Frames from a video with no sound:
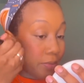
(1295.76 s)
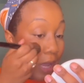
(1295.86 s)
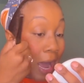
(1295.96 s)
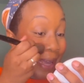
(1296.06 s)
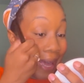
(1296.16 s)

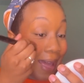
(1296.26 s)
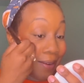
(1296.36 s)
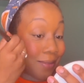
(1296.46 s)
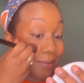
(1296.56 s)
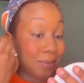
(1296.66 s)

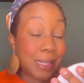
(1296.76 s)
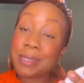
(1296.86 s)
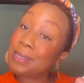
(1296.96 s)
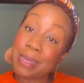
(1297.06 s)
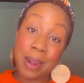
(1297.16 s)
again, this
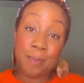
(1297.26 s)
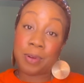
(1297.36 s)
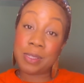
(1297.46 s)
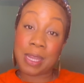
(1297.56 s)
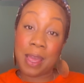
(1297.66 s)
is a
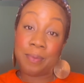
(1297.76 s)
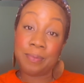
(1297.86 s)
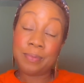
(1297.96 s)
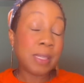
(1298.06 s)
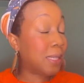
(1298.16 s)
numbers game.
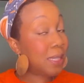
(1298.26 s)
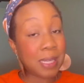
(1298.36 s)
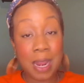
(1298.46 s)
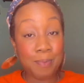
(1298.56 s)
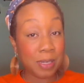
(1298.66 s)
This is a
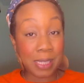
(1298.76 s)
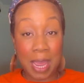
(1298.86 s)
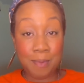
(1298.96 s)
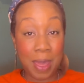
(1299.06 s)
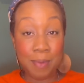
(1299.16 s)
numbers
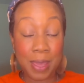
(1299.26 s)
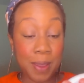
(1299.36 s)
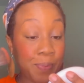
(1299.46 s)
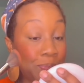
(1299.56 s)
game, baby.